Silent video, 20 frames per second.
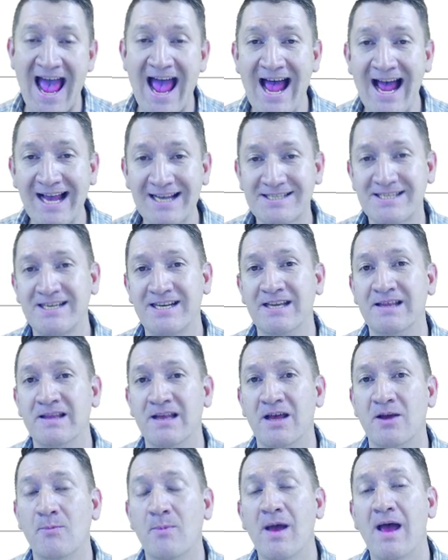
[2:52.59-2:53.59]
asking
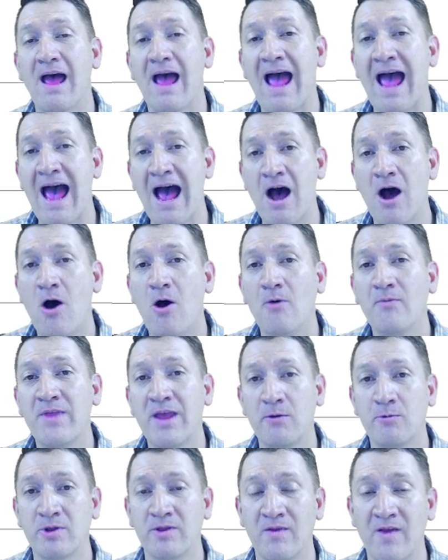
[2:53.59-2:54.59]
them how
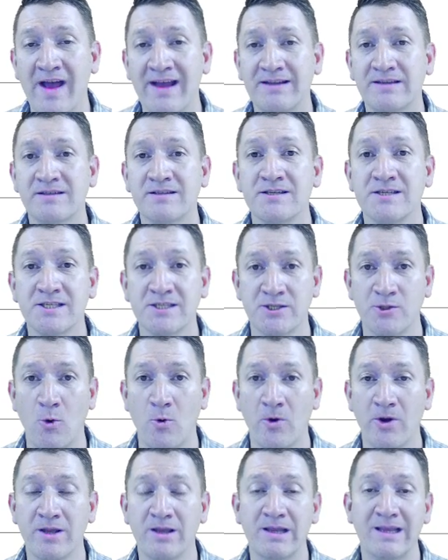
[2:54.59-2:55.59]
they would like to
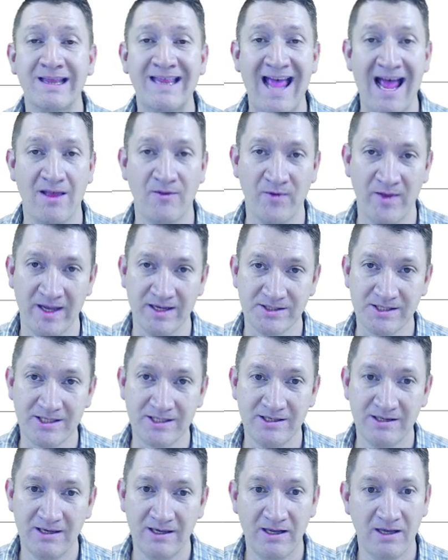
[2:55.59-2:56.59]
sort that list